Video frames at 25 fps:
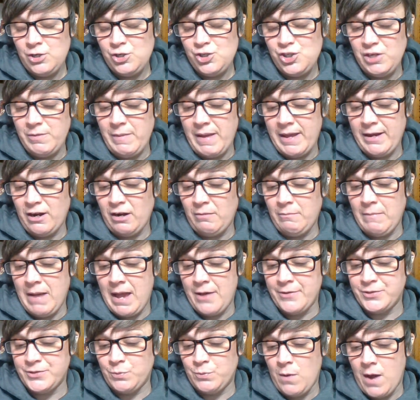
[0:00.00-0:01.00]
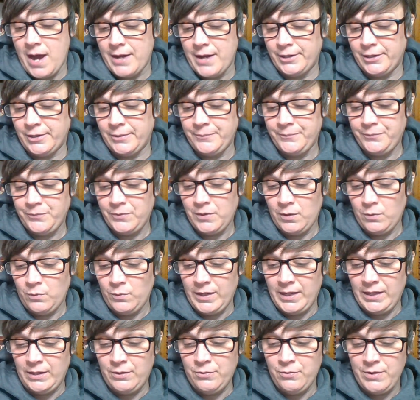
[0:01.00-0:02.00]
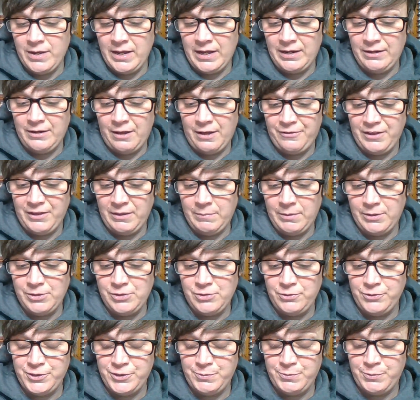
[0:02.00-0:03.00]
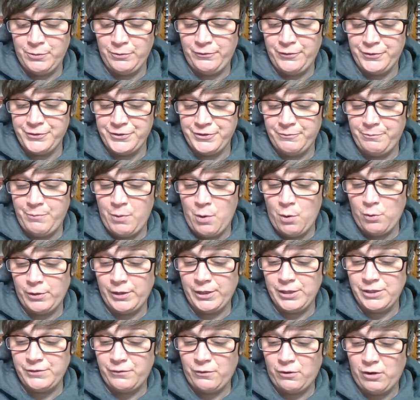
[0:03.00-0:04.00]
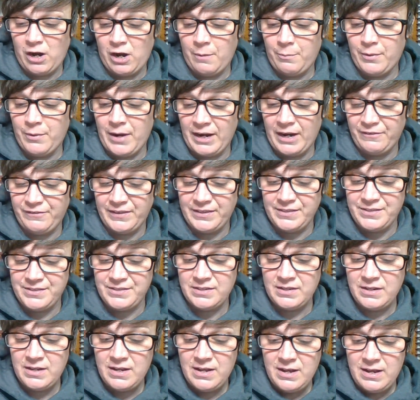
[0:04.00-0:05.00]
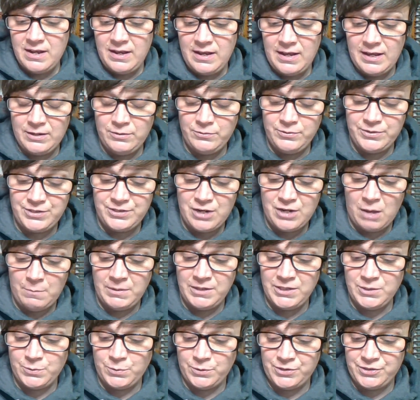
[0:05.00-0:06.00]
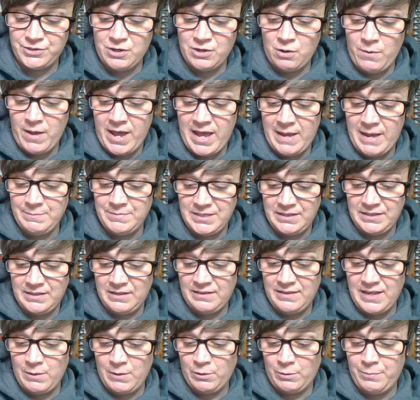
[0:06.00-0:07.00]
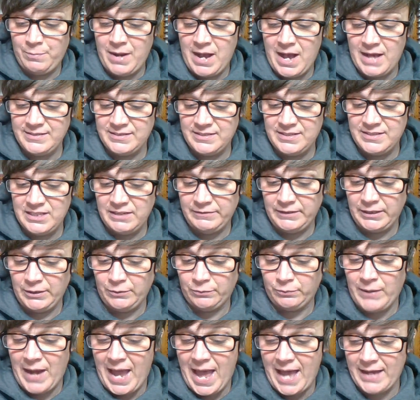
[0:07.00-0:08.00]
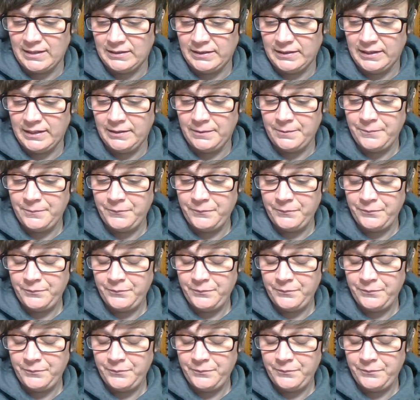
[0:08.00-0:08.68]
She made our mouths water, we who get nothing but 2 spoonfuls of porridge for our breakfast, and whose tummies were so empty that they were positively rattling.